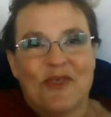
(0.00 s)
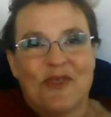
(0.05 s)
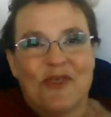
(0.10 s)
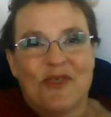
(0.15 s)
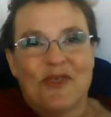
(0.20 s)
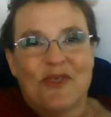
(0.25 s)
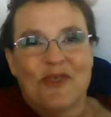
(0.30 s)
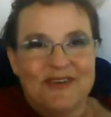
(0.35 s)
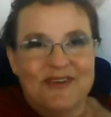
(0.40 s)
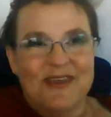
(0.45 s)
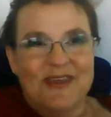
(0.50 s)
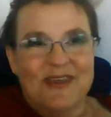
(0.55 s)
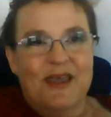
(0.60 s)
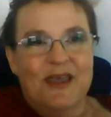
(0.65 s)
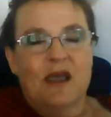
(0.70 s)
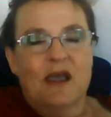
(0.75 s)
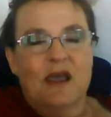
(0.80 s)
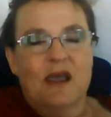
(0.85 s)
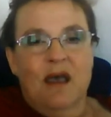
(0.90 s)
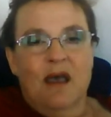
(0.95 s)
that are
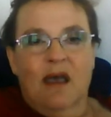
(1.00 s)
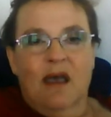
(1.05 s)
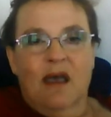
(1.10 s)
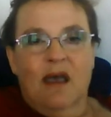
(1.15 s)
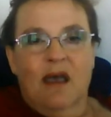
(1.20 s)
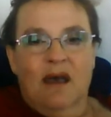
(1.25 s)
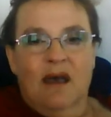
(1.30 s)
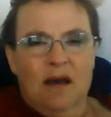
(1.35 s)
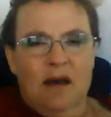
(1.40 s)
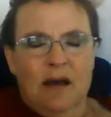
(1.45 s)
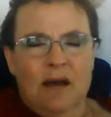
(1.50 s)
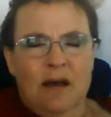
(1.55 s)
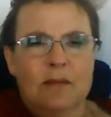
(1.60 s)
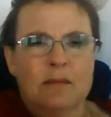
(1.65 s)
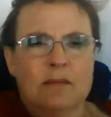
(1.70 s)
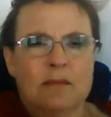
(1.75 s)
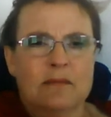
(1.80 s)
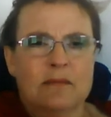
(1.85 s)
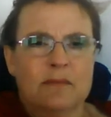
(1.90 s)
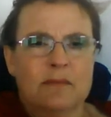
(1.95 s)
sick,
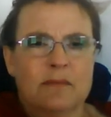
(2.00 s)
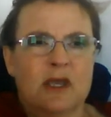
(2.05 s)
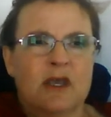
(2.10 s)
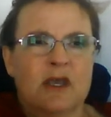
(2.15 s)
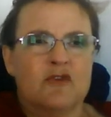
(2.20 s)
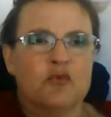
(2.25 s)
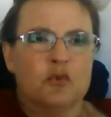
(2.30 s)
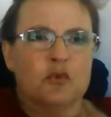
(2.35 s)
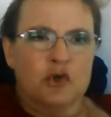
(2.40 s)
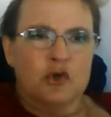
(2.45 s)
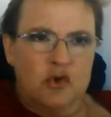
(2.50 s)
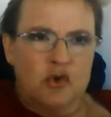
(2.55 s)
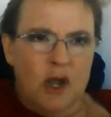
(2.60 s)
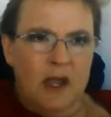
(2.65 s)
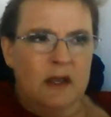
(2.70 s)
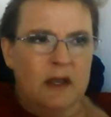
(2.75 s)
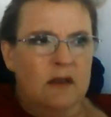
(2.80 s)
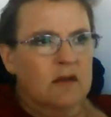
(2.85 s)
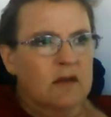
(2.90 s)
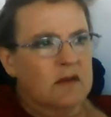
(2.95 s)
because we're
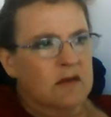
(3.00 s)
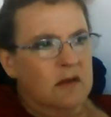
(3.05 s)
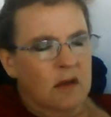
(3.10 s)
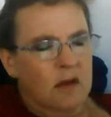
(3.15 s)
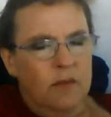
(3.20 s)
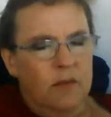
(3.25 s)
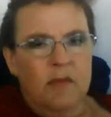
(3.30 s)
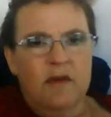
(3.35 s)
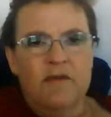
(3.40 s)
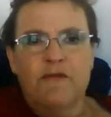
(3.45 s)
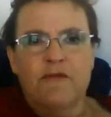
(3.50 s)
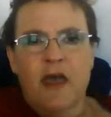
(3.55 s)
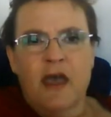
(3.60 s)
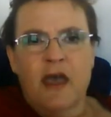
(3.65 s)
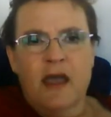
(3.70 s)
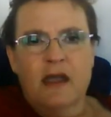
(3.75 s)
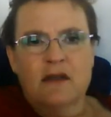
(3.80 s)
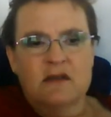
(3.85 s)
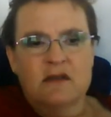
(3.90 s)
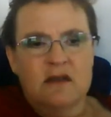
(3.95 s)
trying to, in
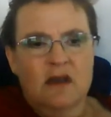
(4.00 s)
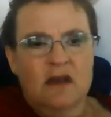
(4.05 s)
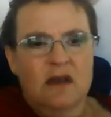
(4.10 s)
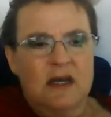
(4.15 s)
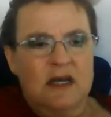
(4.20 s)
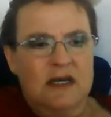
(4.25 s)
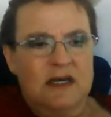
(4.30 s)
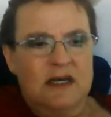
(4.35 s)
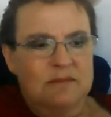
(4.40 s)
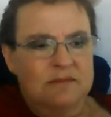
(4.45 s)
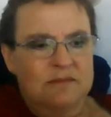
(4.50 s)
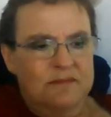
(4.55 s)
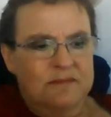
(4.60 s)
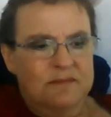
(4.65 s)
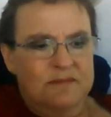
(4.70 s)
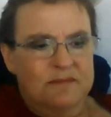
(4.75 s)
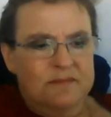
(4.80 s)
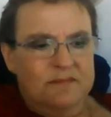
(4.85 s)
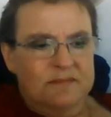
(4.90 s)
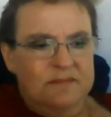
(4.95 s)
fact,
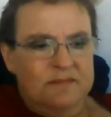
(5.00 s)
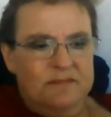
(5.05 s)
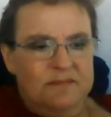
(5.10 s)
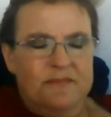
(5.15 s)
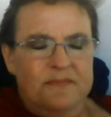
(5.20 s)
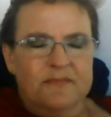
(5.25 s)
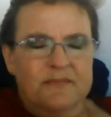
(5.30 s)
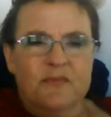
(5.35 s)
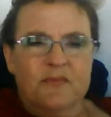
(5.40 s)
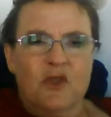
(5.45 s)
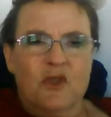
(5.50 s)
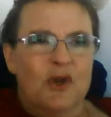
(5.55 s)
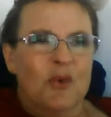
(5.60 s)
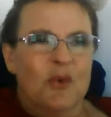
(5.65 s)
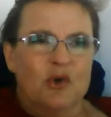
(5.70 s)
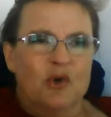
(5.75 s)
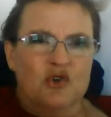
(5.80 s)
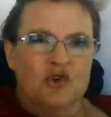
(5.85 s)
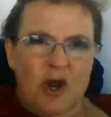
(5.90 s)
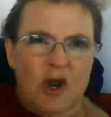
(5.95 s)
you know,
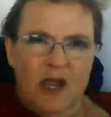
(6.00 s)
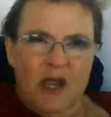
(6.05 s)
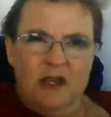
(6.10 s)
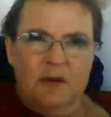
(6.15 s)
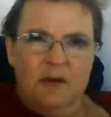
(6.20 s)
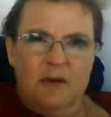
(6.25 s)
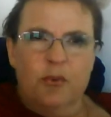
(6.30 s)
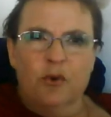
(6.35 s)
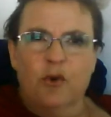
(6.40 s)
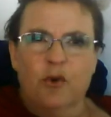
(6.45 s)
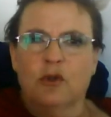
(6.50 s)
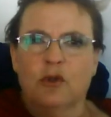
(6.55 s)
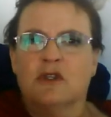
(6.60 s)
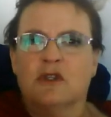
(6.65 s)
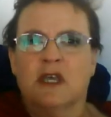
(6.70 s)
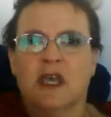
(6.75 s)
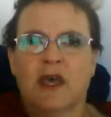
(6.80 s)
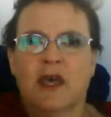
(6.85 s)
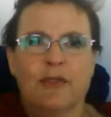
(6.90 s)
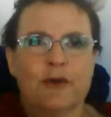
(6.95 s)
we're trying to pull
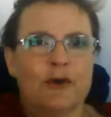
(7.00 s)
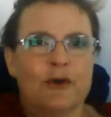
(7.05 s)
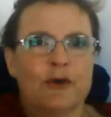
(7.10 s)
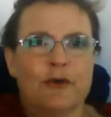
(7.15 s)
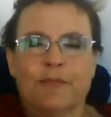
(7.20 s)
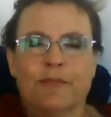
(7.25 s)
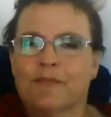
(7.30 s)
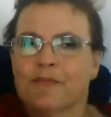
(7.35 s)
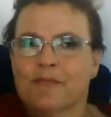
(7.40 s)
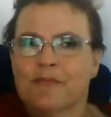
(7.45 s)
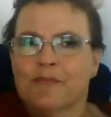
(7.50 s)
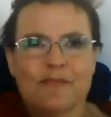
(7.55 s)
together